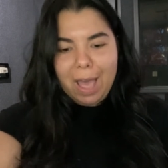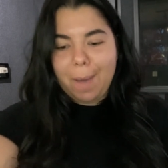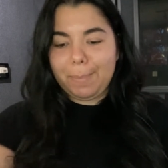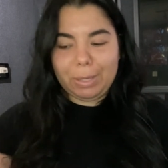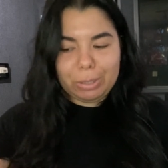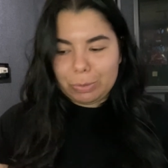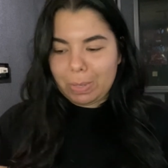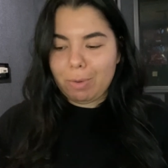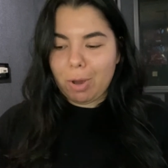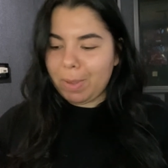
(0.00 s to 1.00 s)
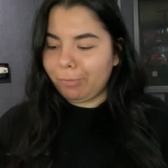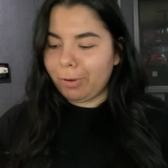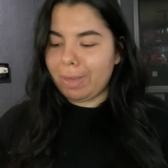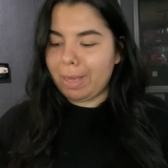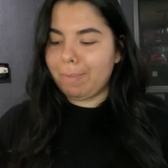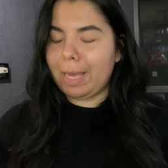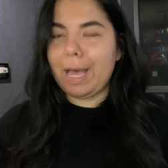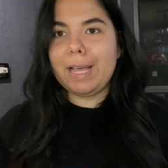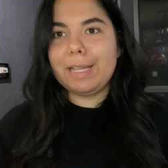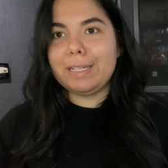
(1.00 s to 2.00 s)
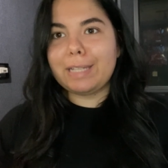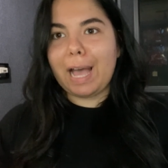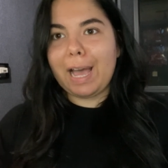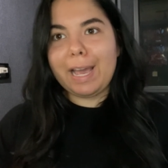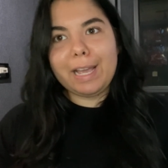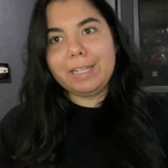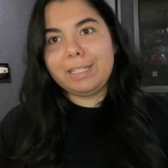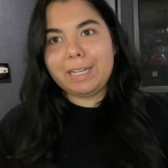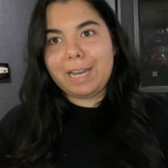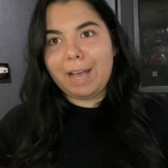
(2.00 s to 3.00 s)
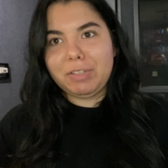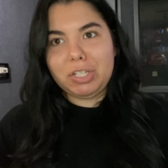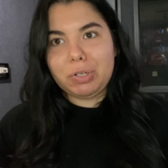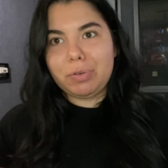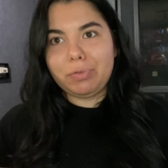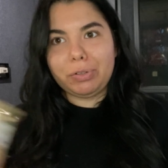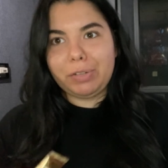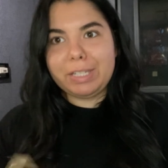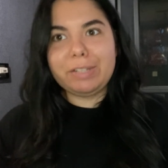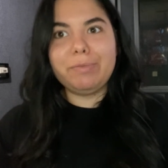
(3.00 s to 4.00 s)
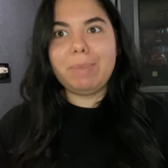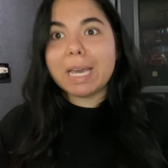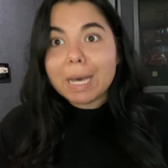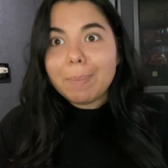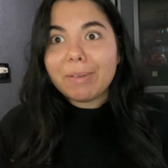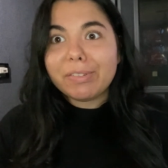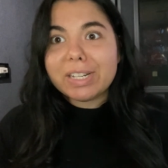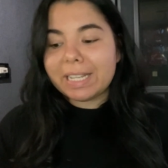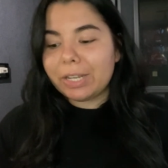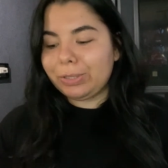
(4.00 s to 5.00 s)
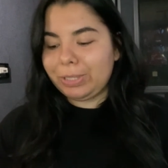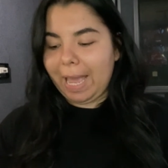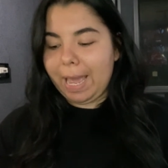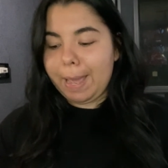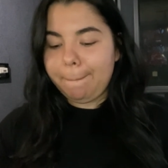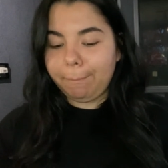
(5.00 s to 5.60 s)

bittersweet moment for me because I didn't have to do a full face of makeup every single day.